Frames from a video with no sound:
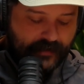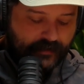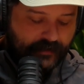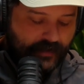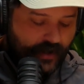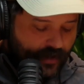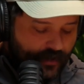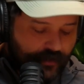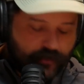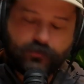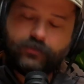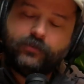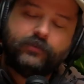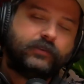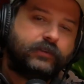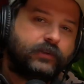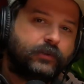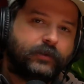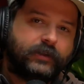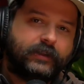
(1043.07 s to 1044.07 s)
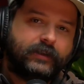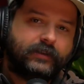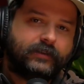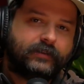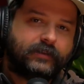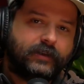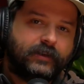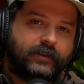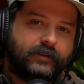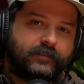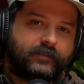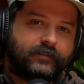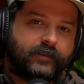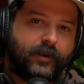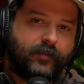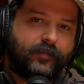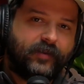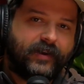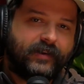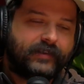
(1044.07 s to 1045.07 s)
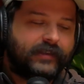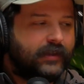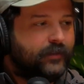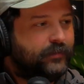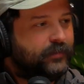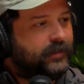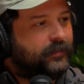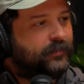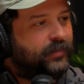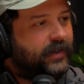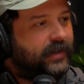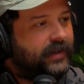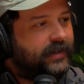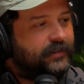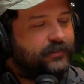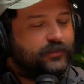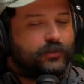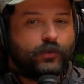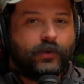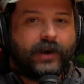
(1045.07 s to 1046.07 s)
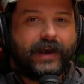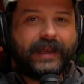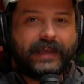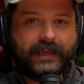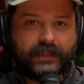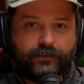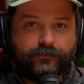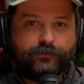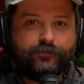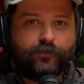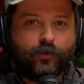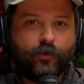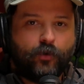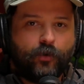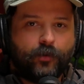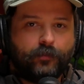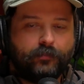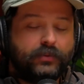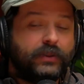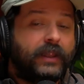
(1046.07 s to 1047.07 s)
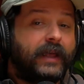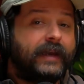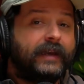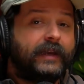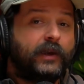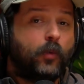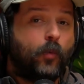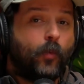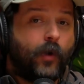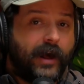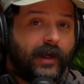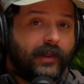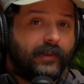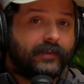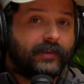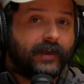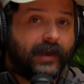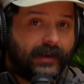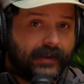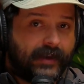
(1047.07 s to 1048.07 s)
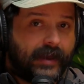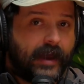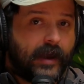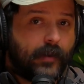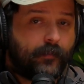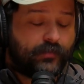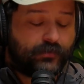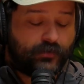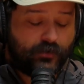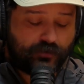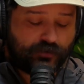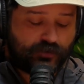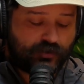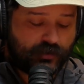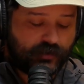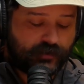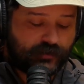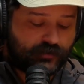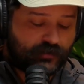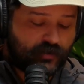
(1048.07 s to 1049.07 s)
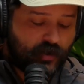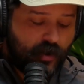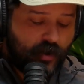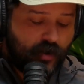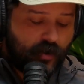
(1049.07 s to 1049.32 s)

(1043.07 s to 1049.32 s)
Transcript: No, you idiot. It's about giving players who are in form, playing well, a cap, not just,